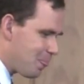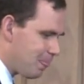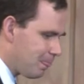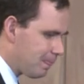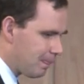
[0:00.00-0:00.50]

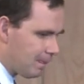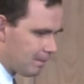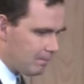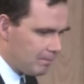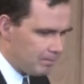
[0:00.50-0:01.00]

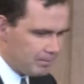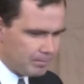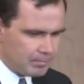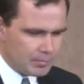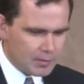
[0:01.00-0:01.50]

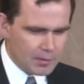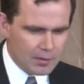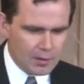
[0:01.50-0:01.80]
(no one is talking)